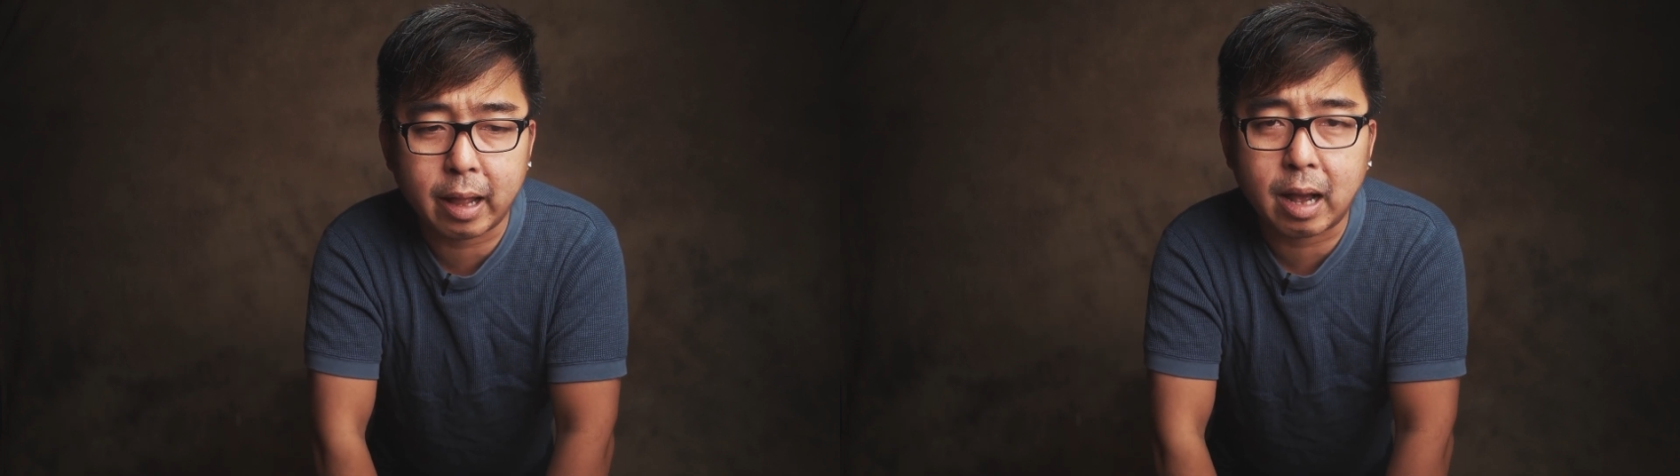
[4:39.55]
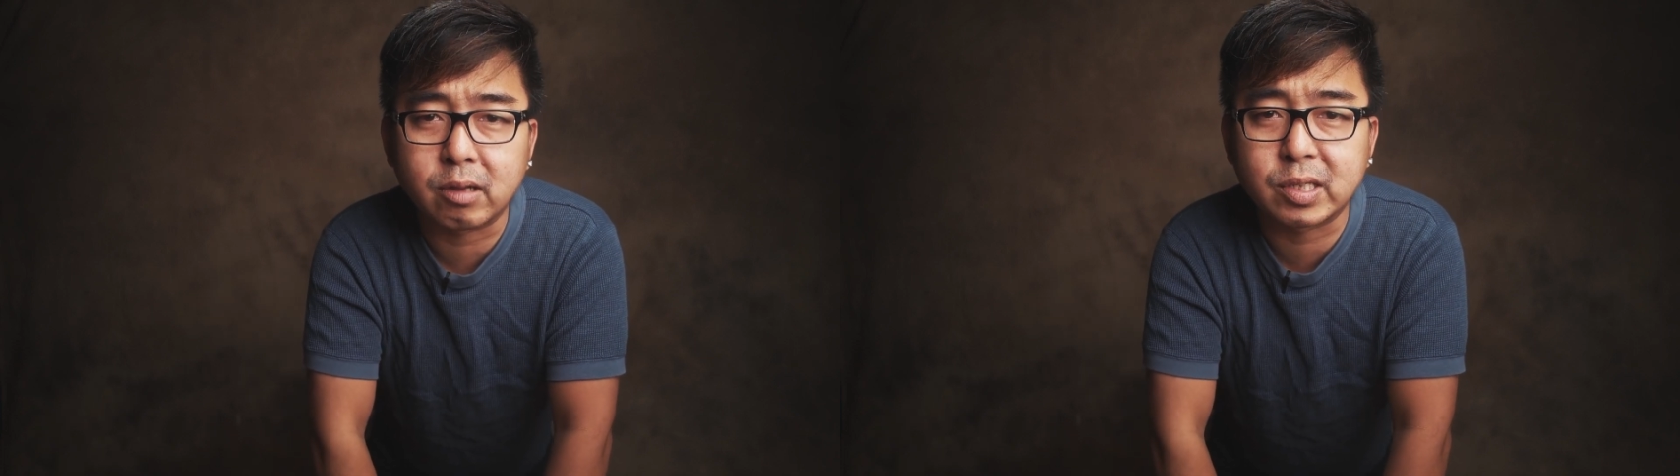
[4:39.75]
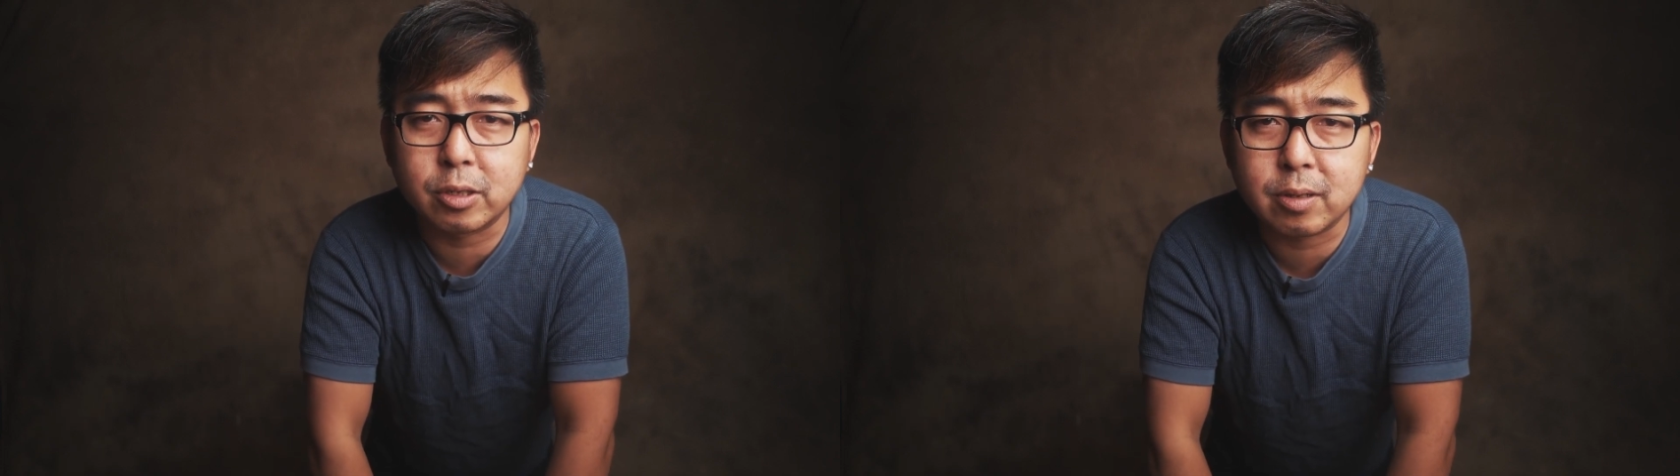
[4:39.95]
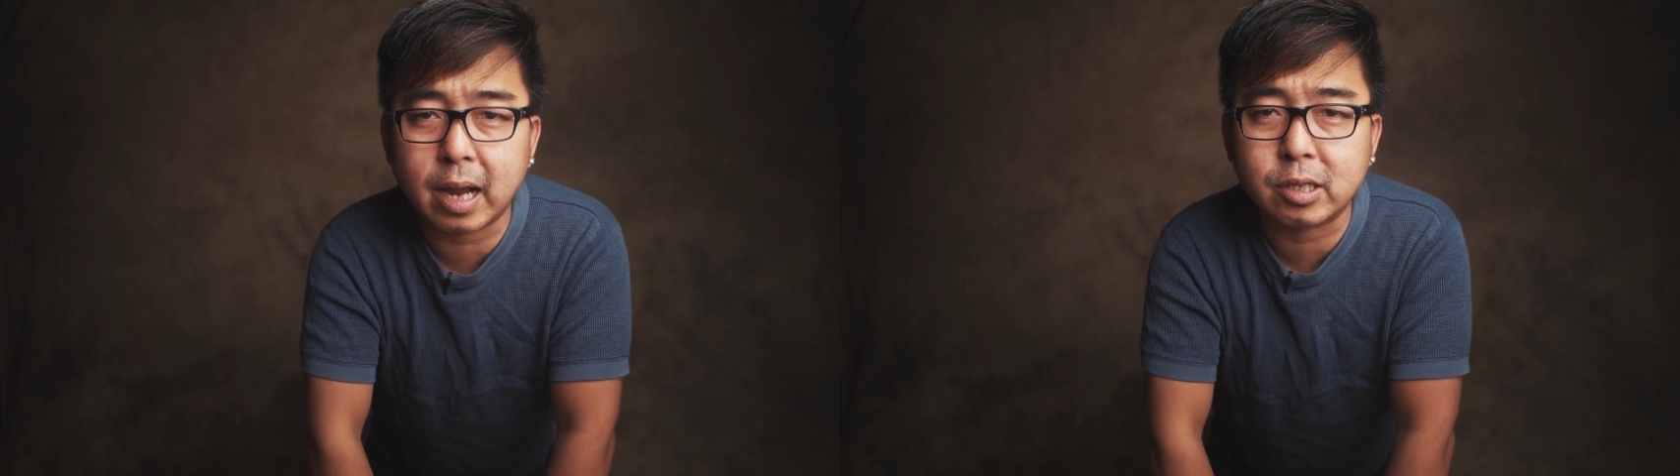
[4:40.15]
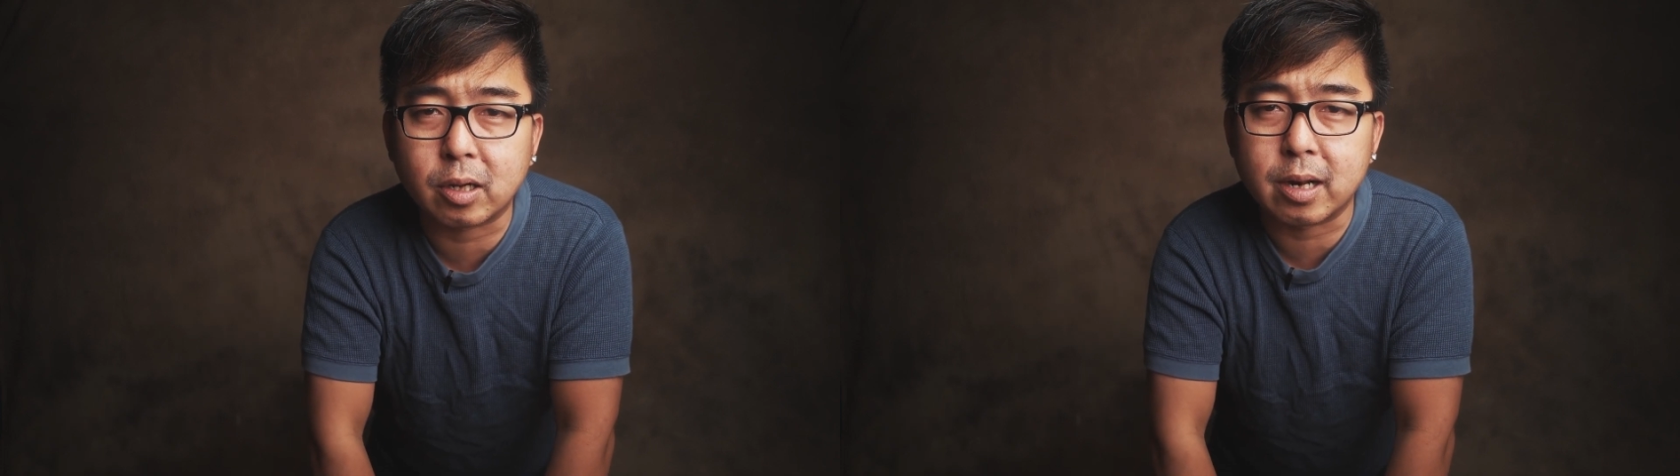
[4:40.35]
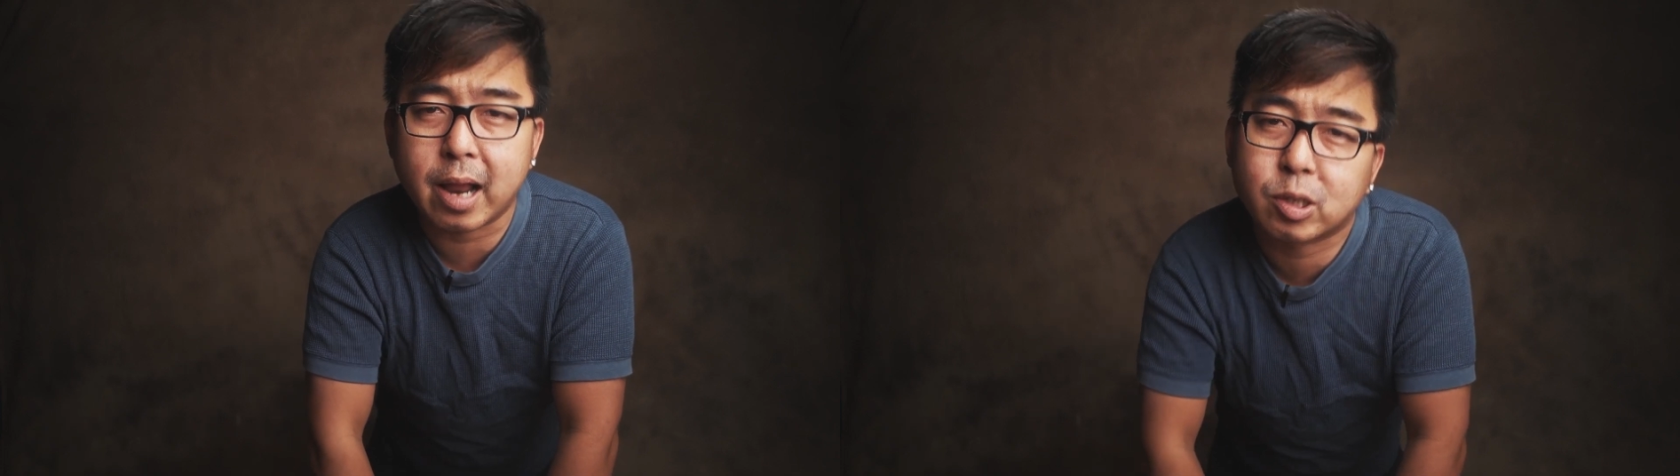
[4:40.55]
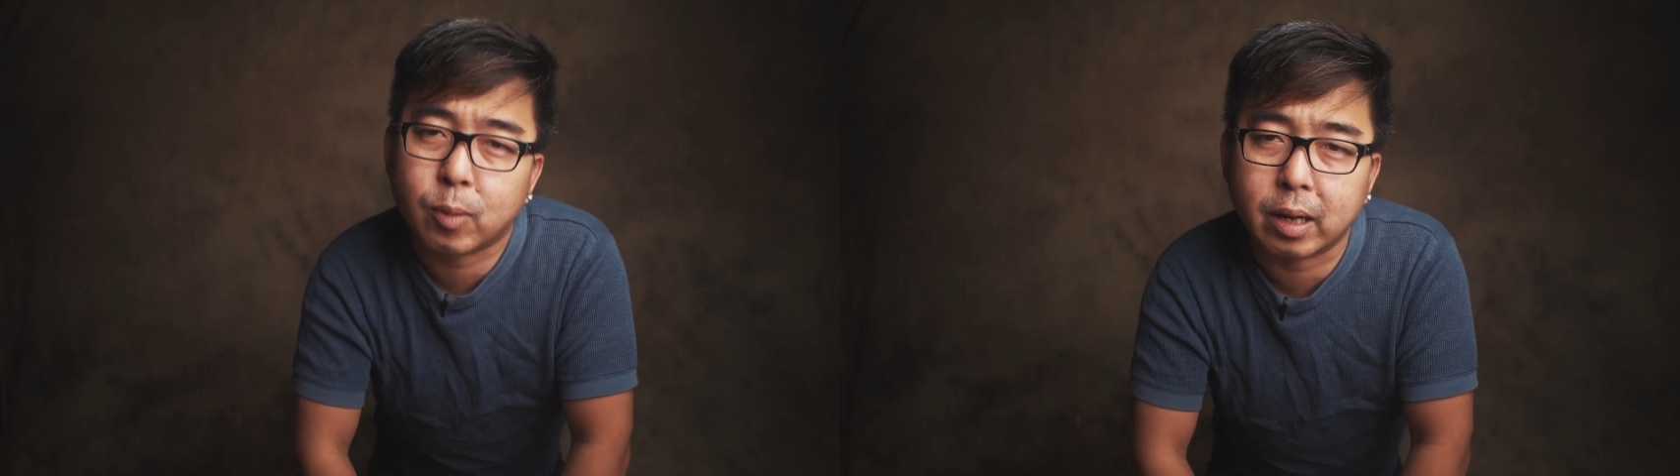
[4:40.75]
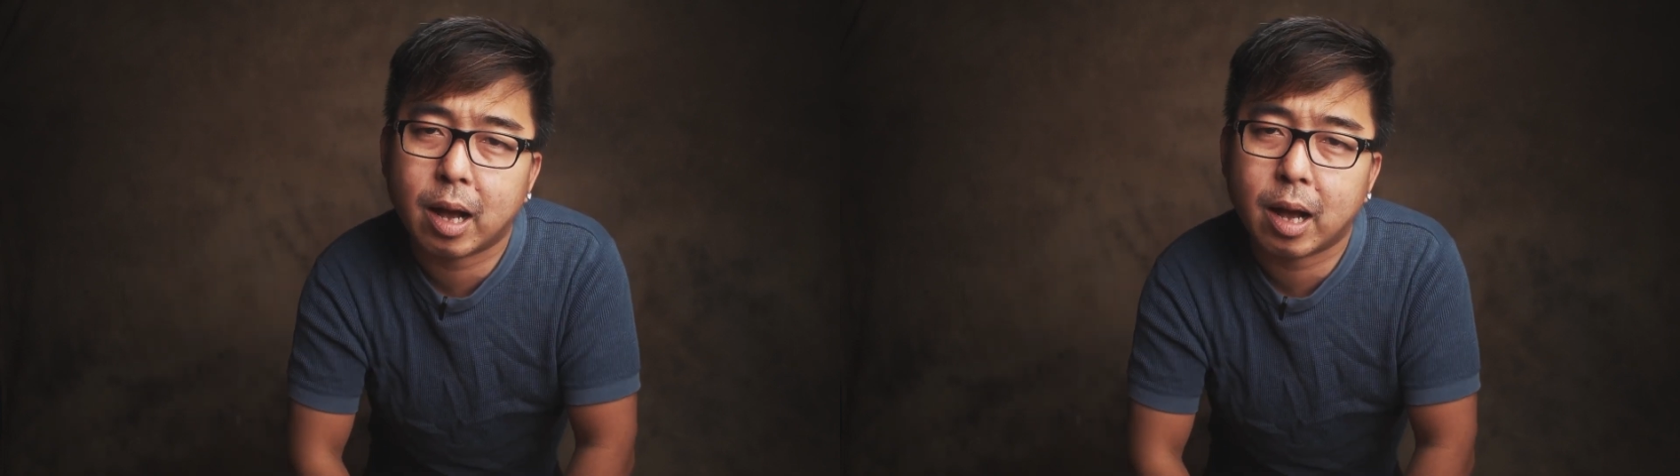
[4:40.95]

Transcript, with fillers: and I'll see you guys on the next one.